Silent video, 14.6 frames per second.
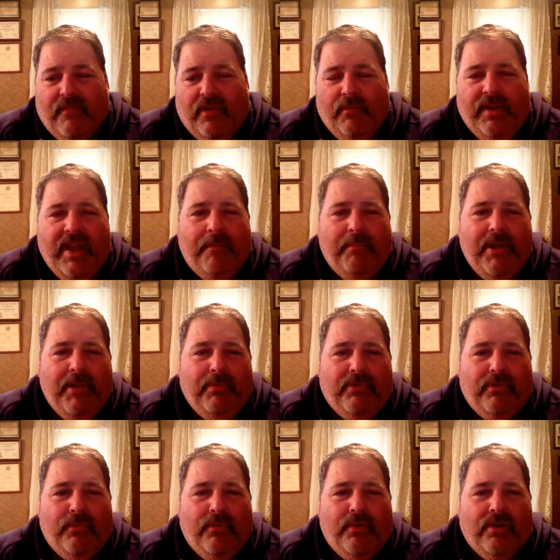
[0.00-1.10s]
we got people
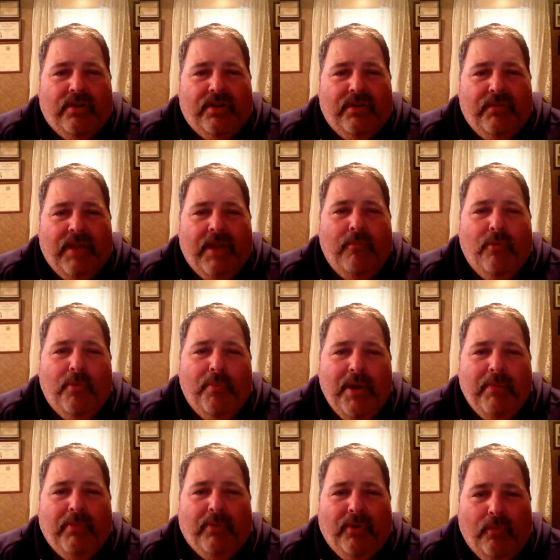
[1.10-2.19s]
that worked, we got more
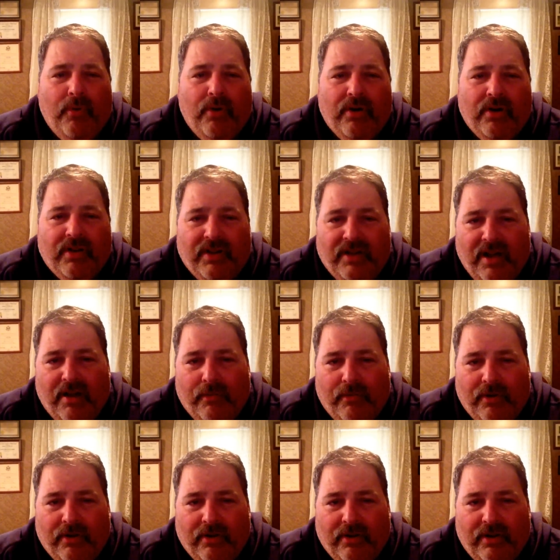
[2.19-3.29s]
people that work than not
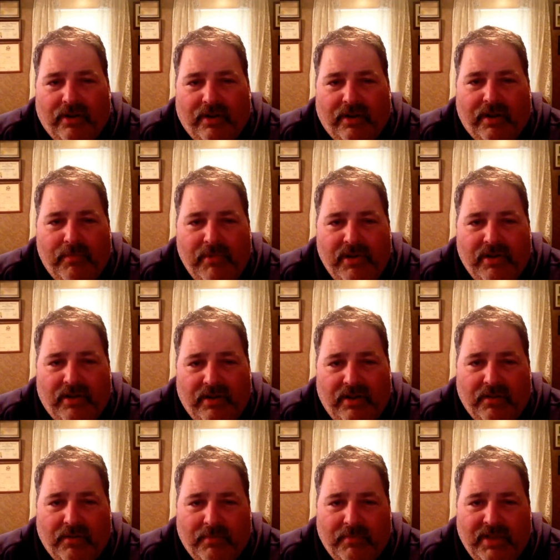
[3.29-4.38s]
work in the community, you
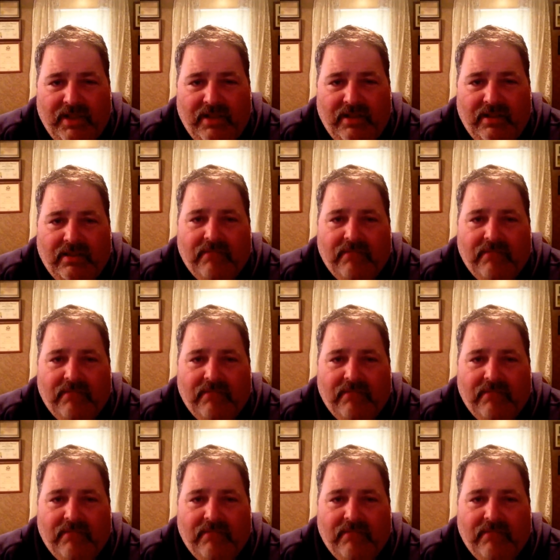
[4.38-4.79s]
know what I mean?